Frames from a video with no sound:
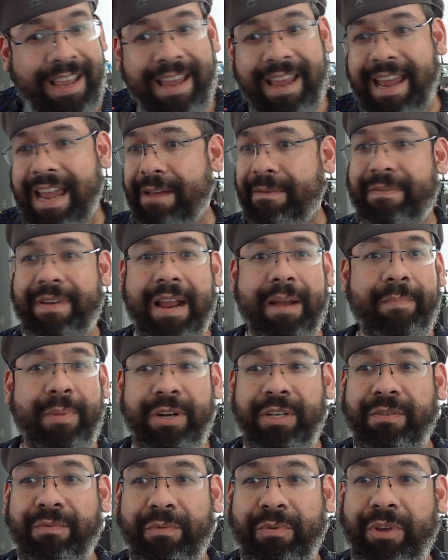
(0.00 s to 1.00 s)
And we've got a bunch
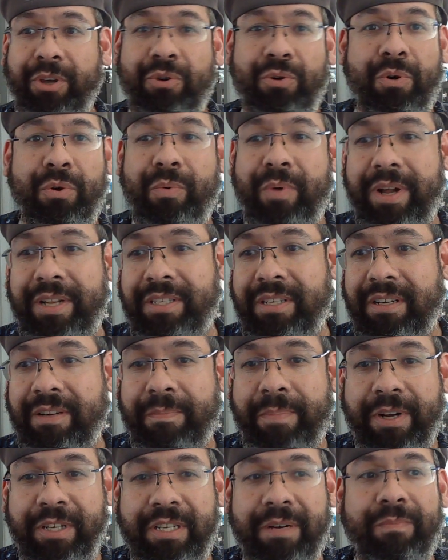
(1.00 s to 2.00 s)
of really cool ones and a
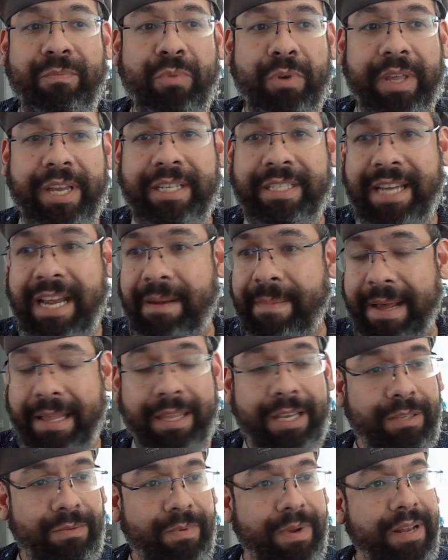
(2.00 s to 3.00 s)
bunch I'm really excited about.
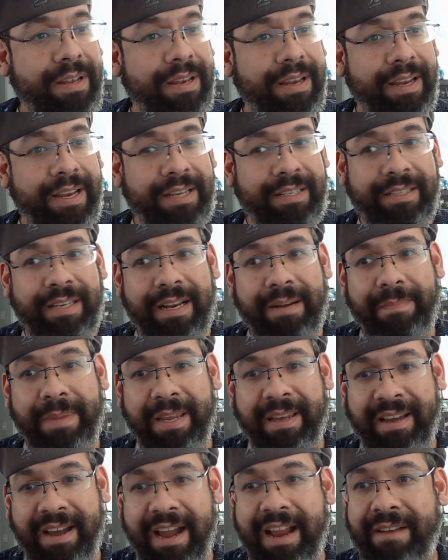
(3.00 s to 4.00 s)
This one is going to be
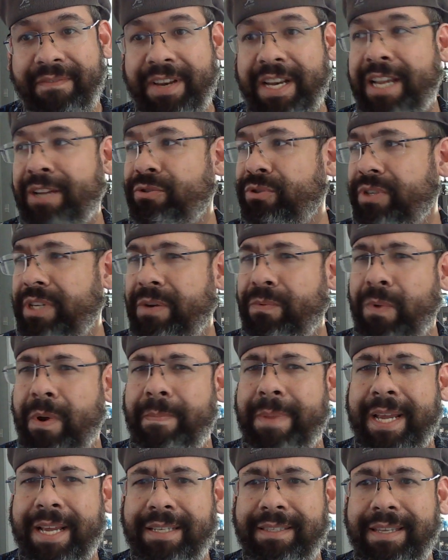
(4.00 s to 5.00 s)
kind of an interesting one
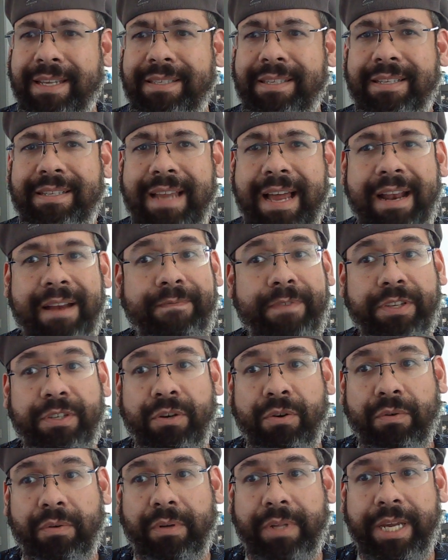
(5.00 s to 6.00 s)
because this is not a physical
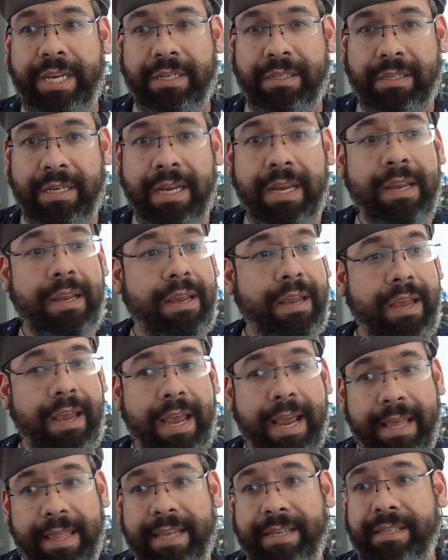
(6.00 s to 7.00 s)
release.
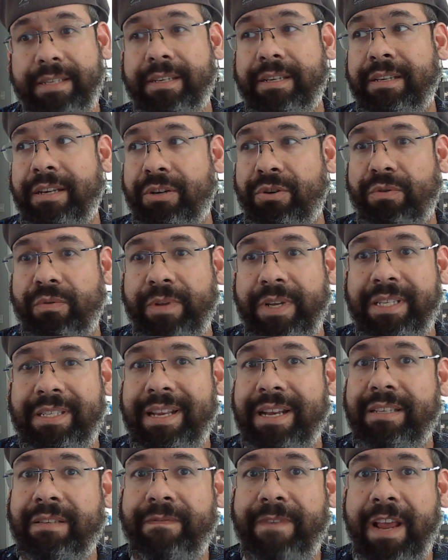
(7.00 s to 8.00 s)
This is a digital release that
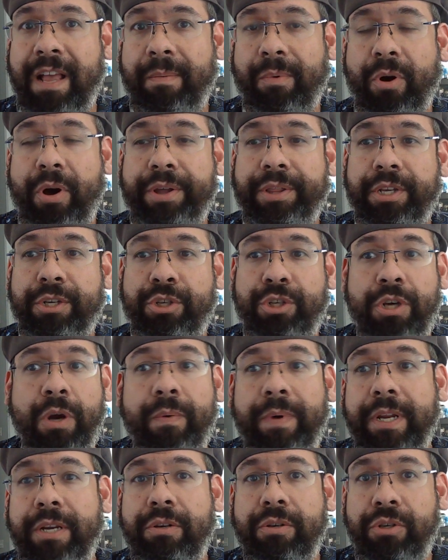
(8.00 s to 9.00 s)
is available on the
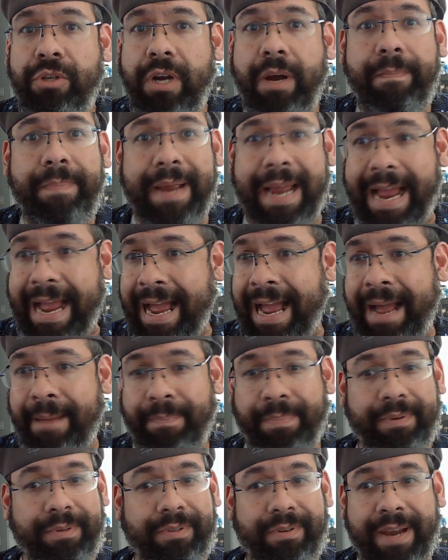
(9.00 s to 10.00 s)
Shonen Jump app,
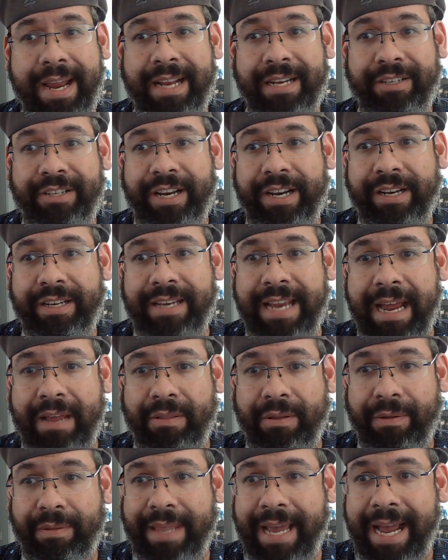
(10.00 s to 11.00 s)
so I actually had to
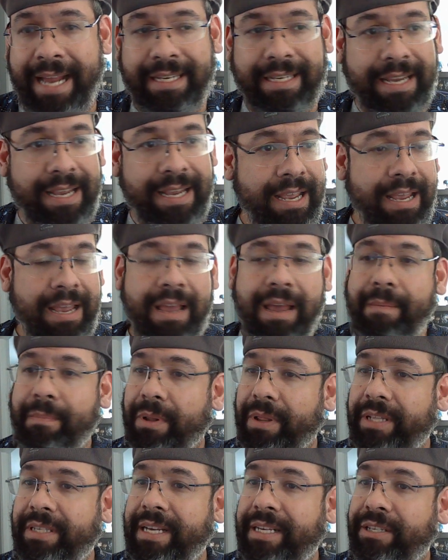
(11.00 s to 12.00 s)
download that. But
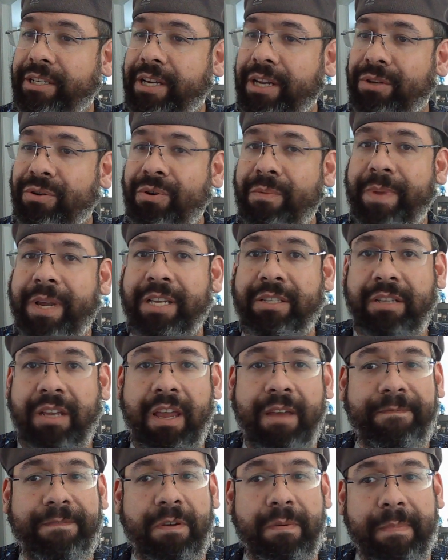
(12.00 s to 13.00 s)
let's actually get to it because
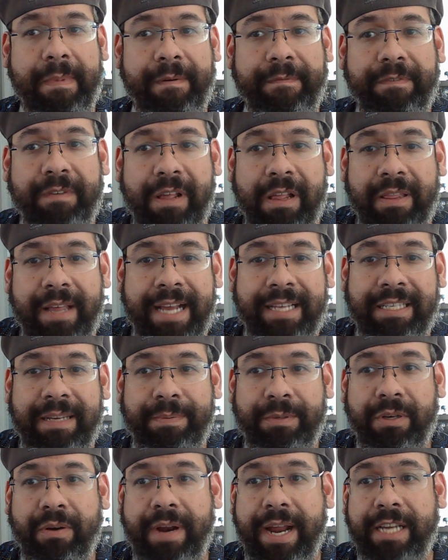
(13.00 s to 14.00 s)
if you remember for that last
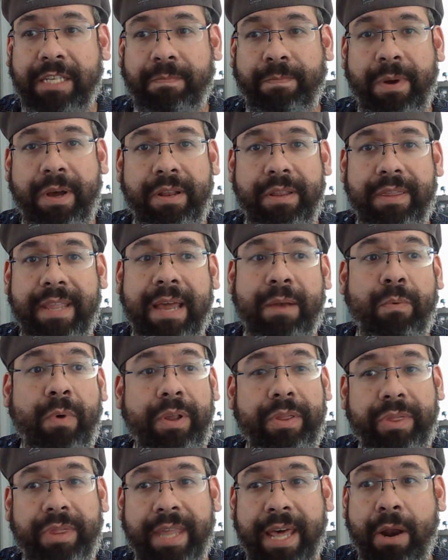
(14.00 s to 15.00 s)
episode I spun, that
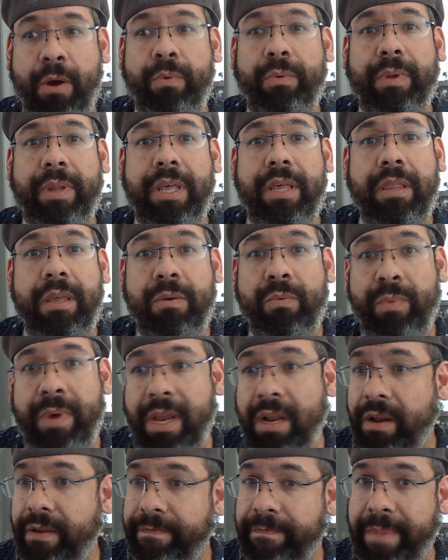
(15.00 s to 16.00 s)
one, that only, the Wheel
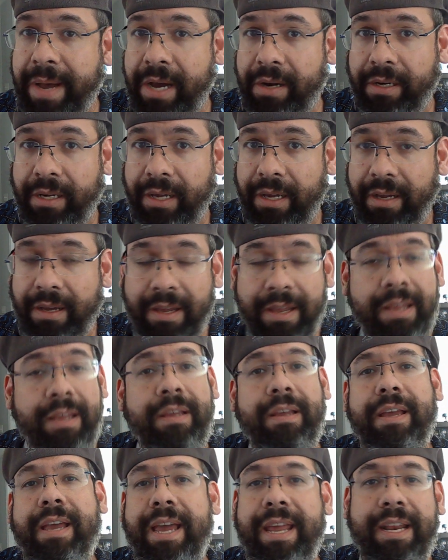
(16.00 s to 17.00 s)
of Manga,
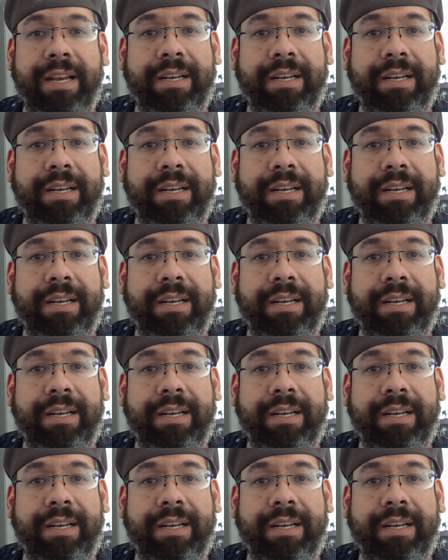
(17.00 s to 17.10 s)
and it